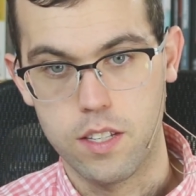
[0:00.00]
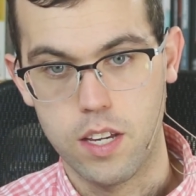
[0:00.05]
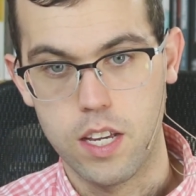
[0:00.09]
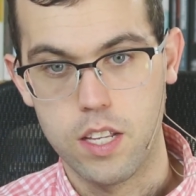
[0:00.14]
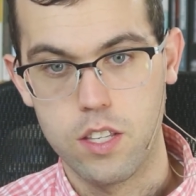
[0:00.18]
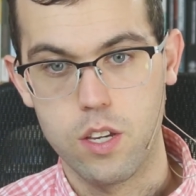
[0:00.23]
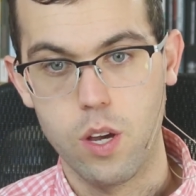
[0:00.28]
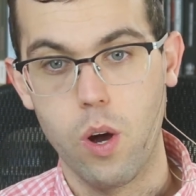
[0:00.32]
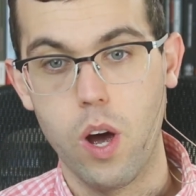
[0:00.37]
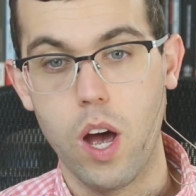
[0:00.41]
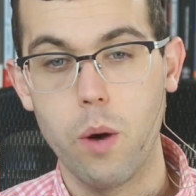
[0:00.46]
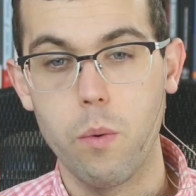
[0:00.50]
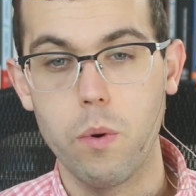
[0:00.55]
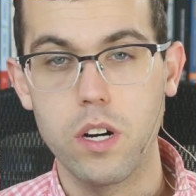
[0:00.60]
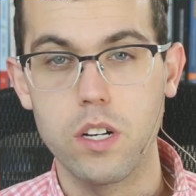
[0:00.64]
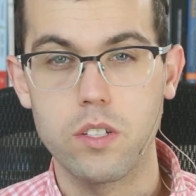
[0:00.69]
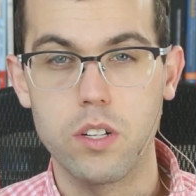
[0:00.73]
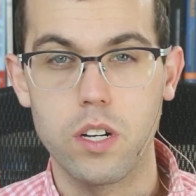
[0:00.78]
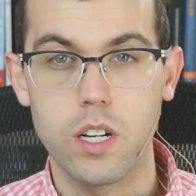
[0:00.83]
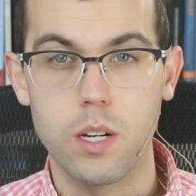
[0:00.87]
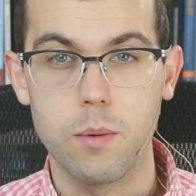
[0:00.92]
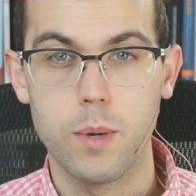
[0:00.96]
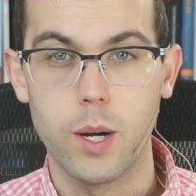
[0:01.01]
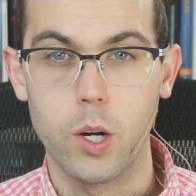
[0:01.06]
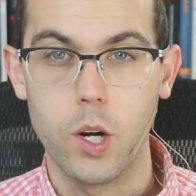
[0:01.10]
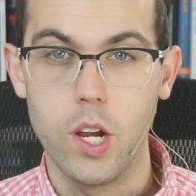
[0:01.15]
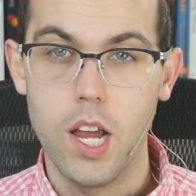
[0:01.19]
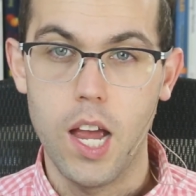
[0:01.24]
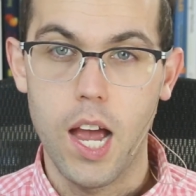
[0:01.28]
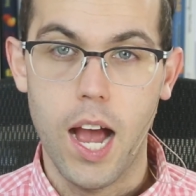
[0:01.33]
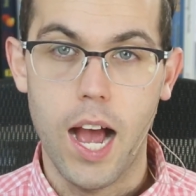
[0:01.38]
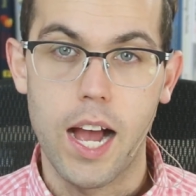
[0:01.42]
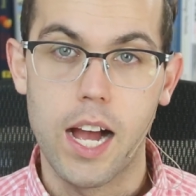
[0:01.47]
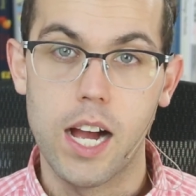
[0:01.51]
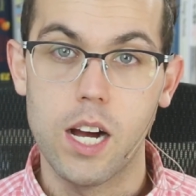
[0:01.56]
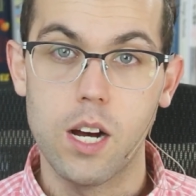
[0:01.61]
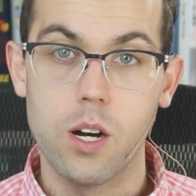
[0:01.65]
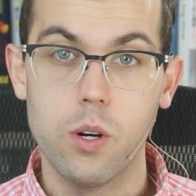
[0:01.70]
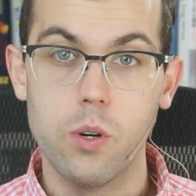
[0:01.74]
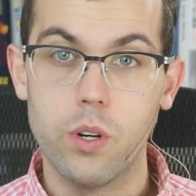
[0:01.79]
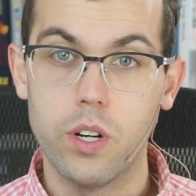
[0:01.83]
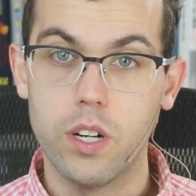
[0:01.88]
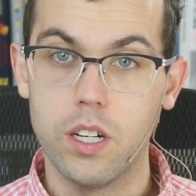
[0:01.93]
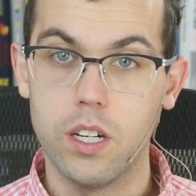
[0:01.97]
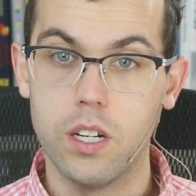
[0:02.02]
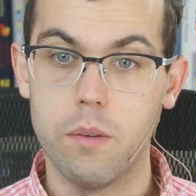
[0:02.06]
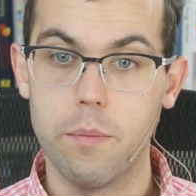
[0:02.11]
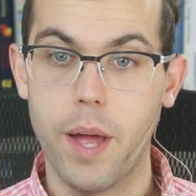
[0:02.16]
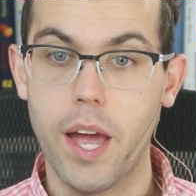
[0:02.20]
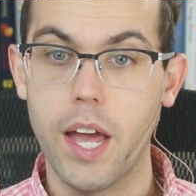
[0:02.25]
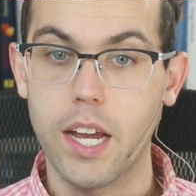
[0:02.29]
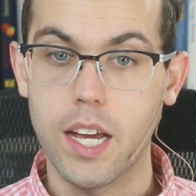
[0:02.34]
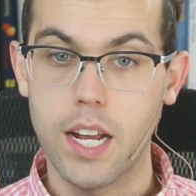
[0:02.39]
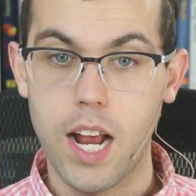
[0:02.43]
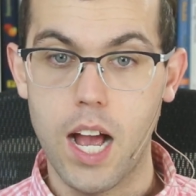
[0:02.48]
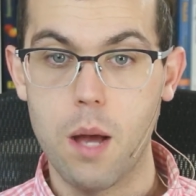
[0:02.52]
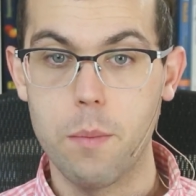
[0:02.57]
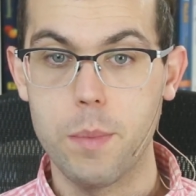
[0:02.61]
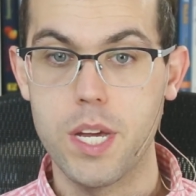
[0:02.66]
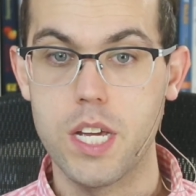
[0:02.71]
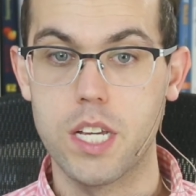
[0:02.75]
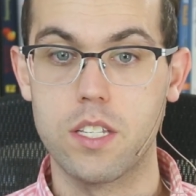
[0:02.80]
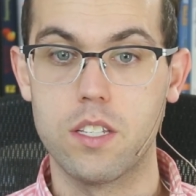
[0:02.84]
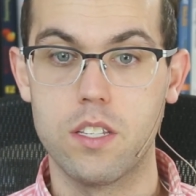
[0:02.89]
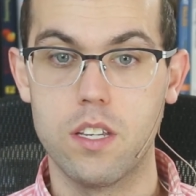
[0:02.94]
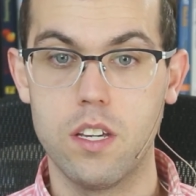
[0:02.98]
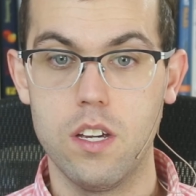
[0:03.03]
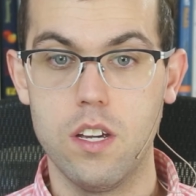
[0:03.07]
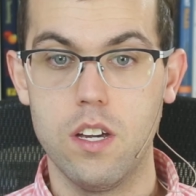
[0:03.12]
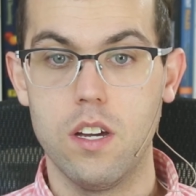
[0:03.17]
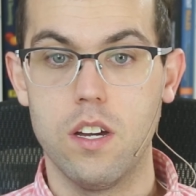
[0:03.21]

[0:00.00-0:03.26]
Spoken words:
And so I want to talk about how economics